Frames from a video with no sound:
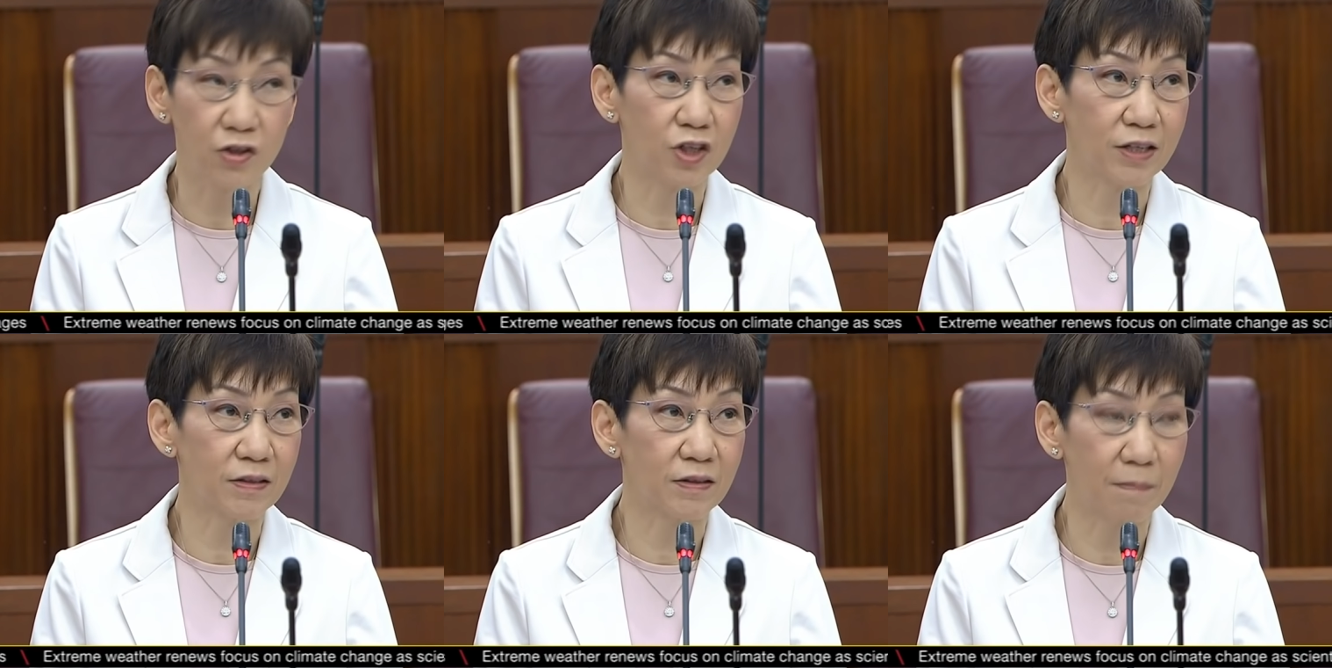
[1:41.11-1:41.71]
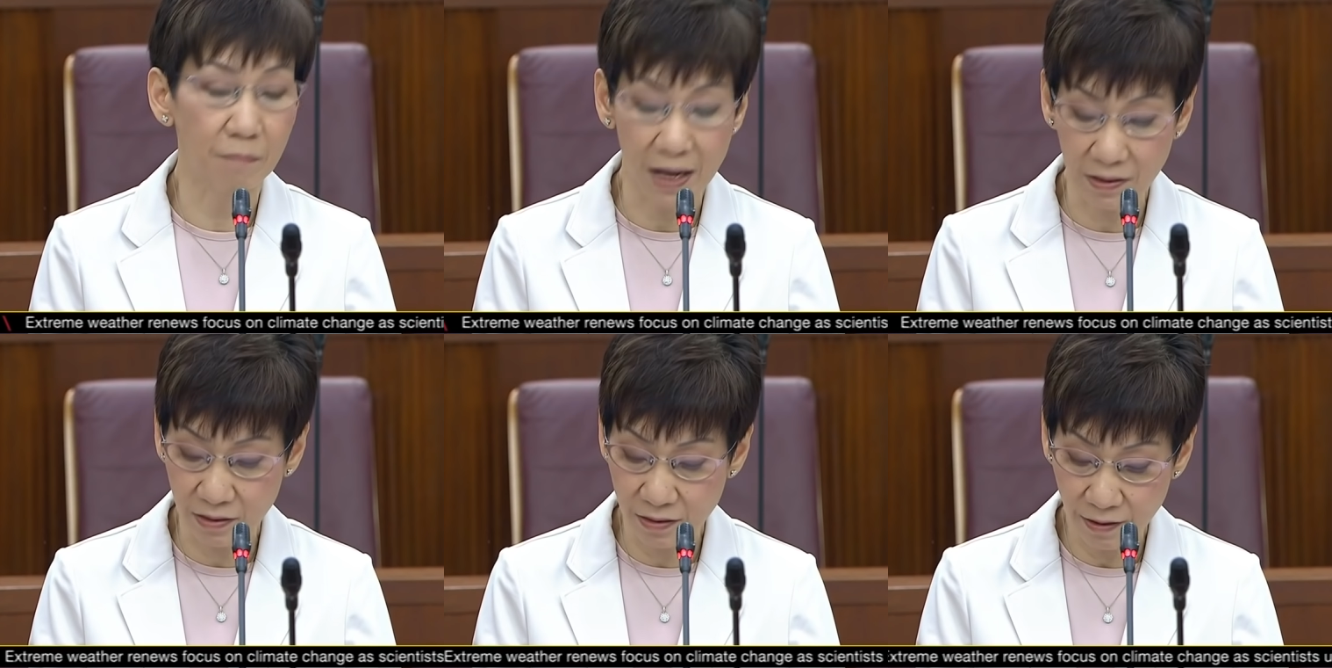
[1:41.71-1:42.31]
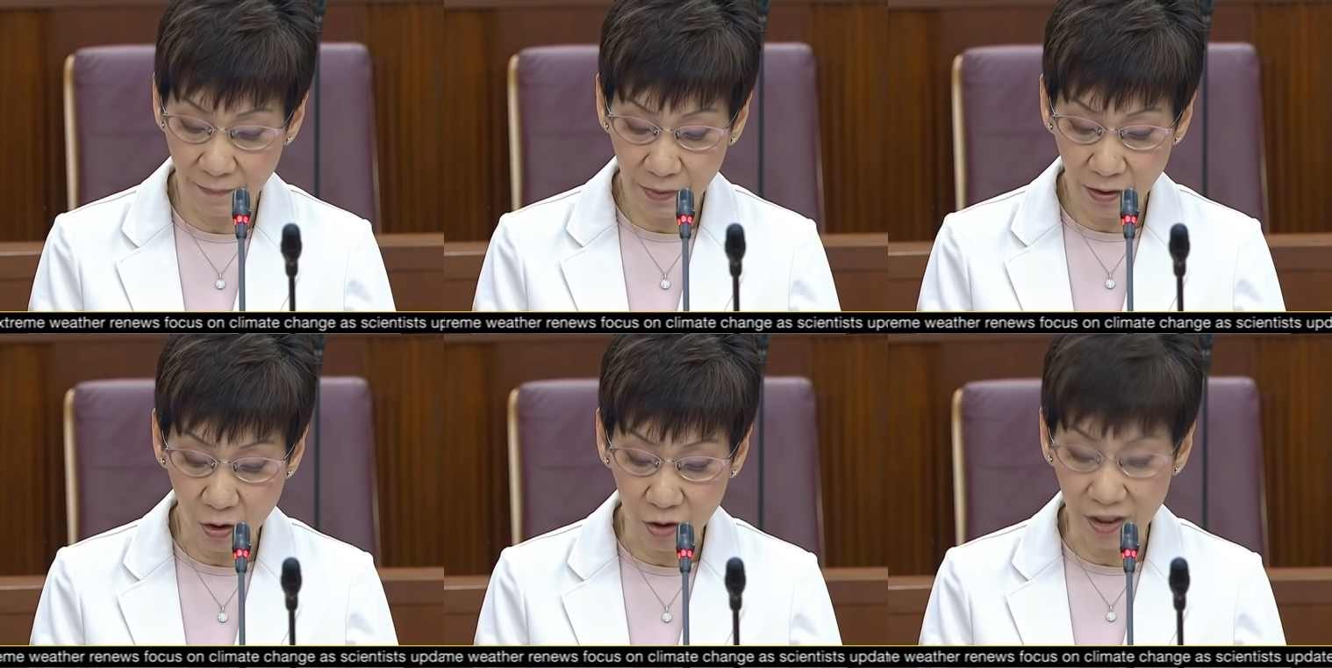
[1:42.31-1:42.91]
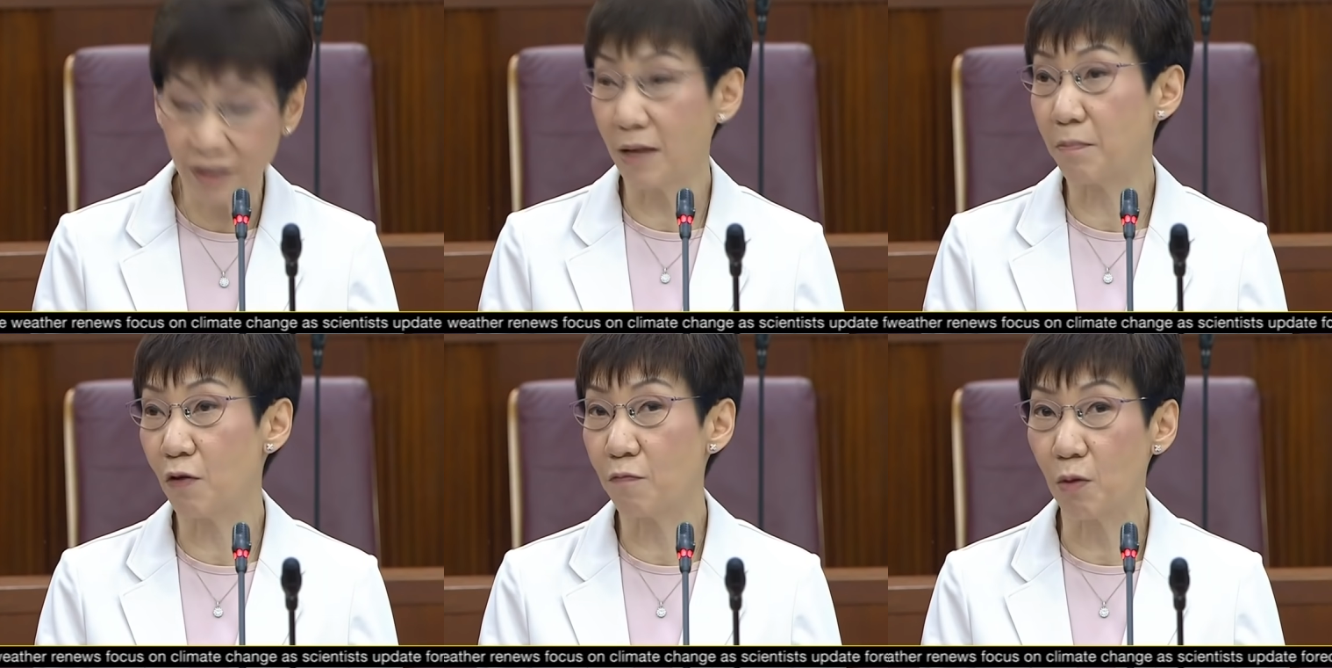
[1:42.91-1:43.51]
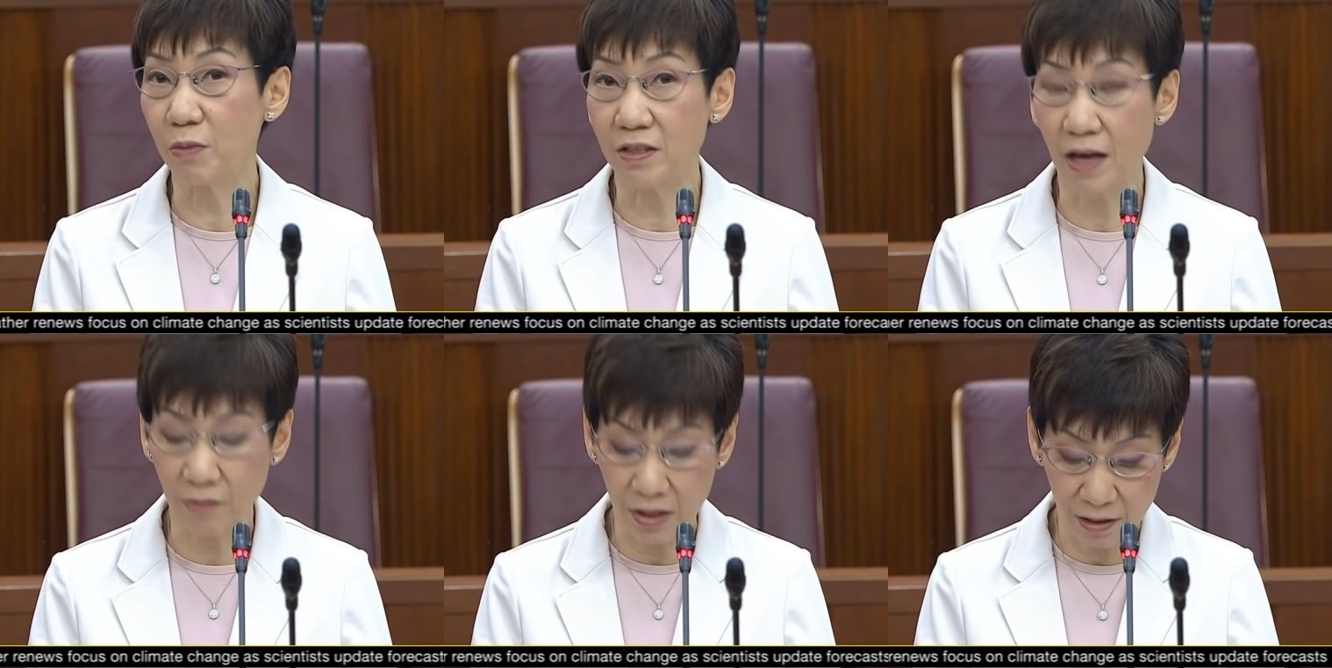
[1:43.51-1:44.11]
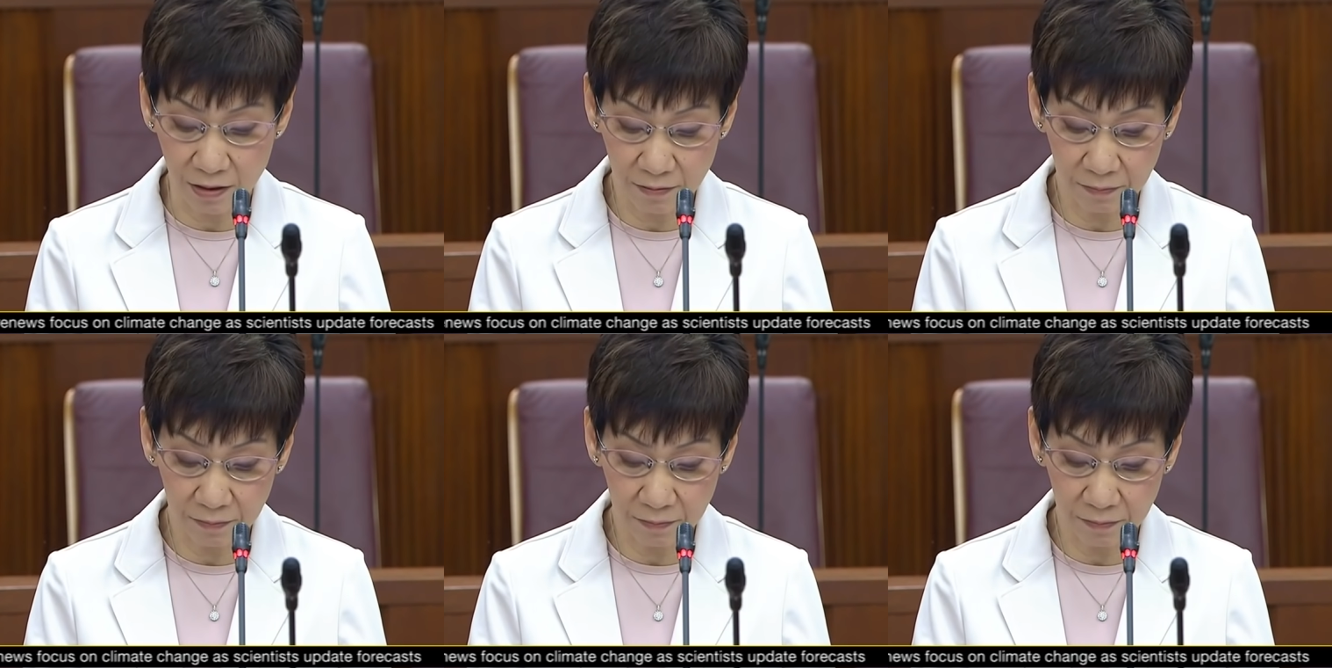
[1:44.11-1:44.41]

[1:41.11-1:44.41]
adjust their masks or take them off momentarily.